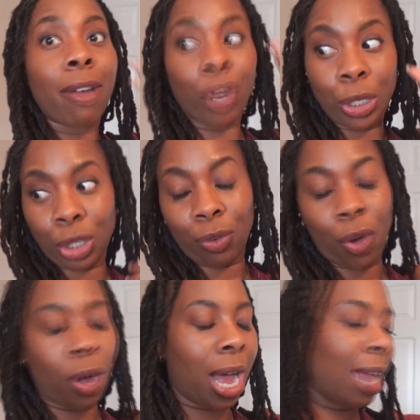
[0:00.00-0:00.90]
First of
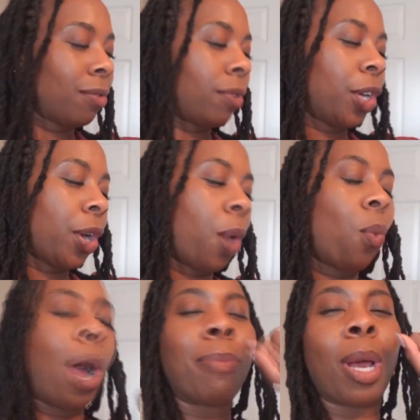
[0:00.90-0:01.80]
all, I have to figure out
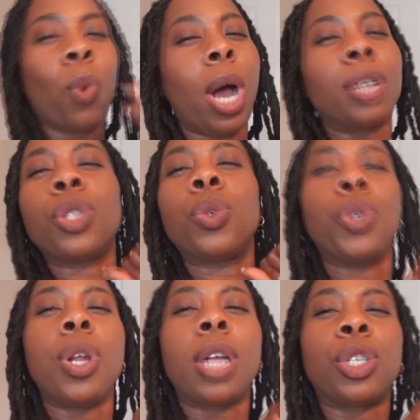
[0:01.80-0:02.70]
why my watch is on
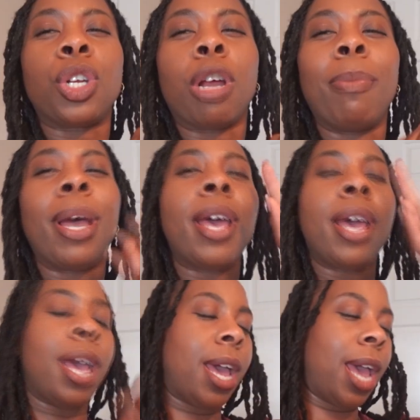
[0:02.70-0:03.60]
Do Not Disturb,
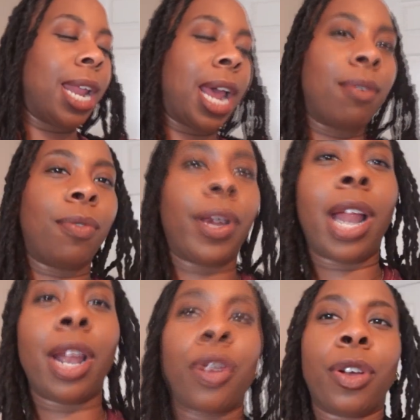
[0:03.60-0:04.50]
and I have to figure out
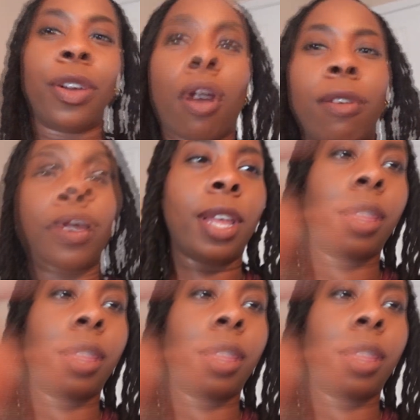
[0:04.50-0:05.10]
how to turn it off.